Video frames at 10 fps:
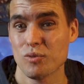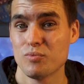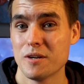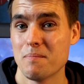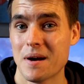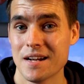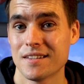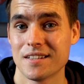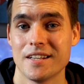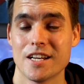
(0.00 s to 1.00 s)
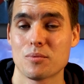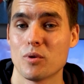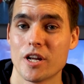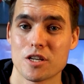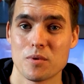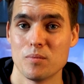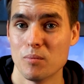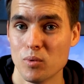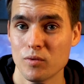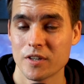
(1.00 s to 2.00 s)
don't really mind that the exploit has been
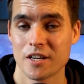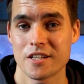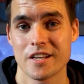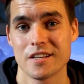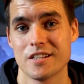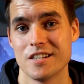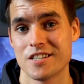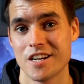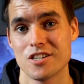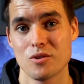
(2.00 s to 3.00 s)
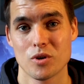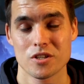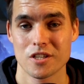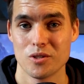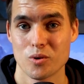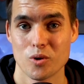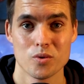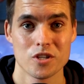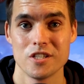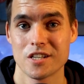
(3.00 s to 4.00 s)
removed. I think the intention was that you could
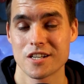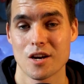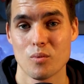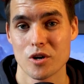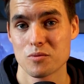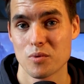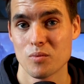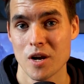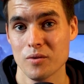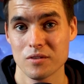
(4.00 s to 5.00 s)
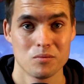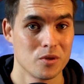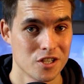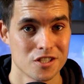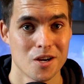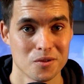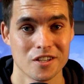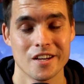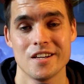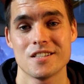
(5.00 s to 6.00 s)
only sneak attack once per round, which is now the
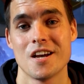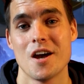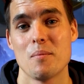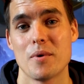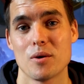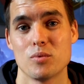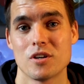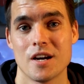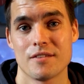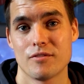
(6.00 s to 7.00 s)
case, but I would like